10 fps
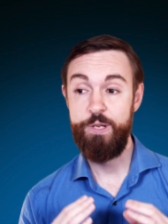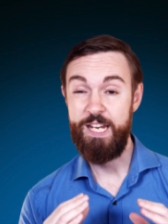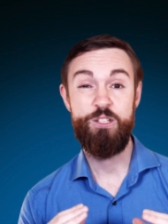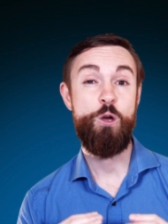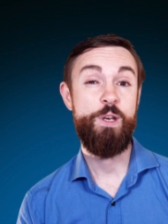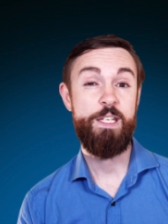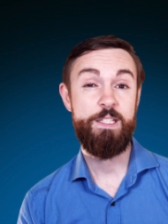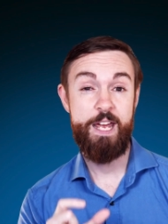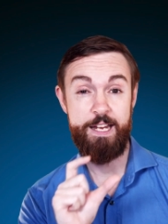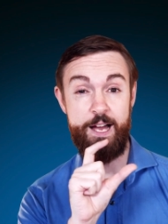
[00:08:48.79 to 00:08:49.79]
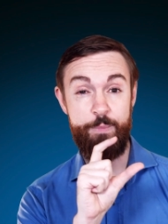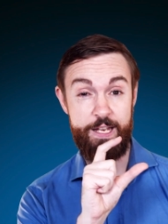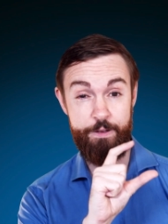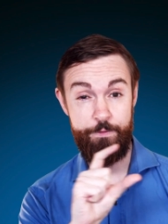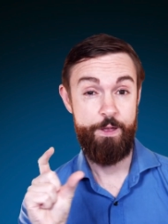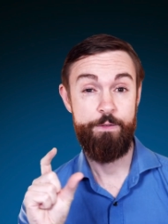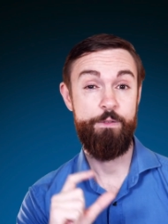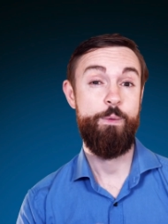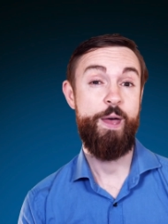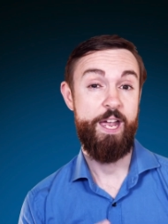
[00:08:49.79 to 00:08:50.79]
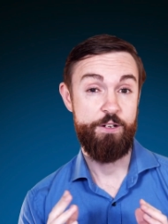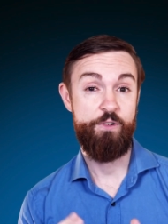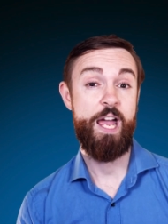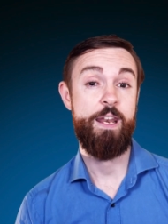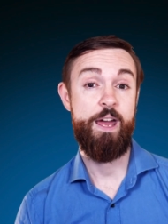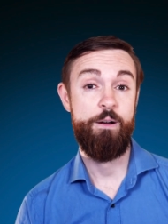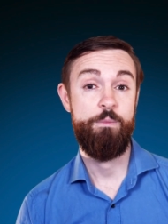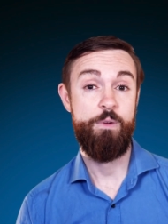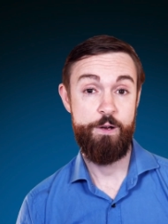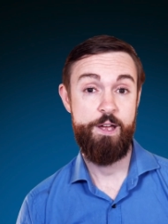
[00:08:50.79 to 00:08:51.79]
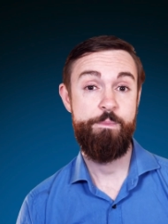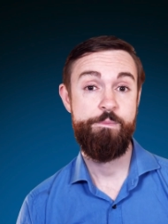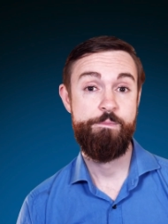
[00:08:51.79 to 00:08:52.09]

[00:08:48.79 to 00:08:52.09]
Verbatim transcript: but they don't need to take up like a fifth of a page right now, okay?